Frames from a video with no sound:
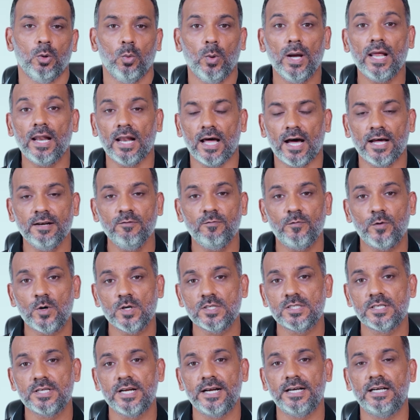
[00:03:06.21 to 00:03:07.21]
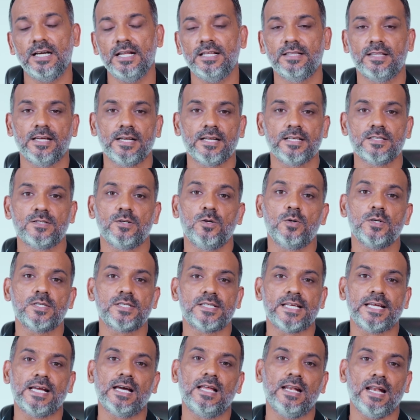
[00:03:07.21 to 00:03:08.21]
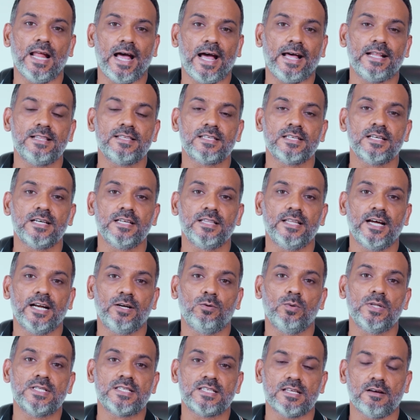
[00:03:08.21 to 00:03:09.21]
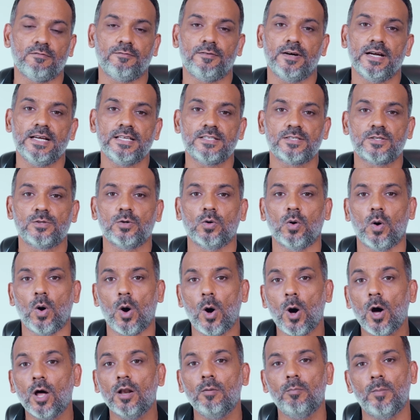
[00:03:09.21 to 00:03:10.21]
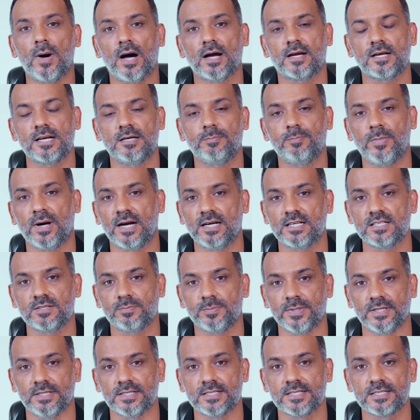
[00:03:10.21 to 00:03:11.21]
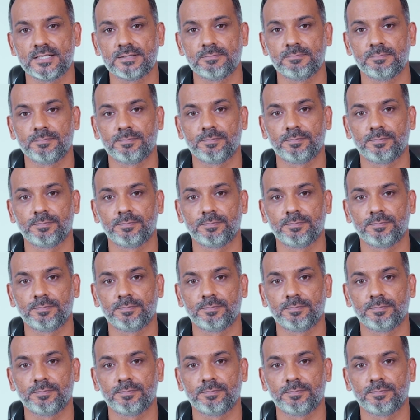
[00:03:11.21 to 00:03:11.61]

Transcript: Well, unfortunately, there is no single answer that will suffice to all market participants.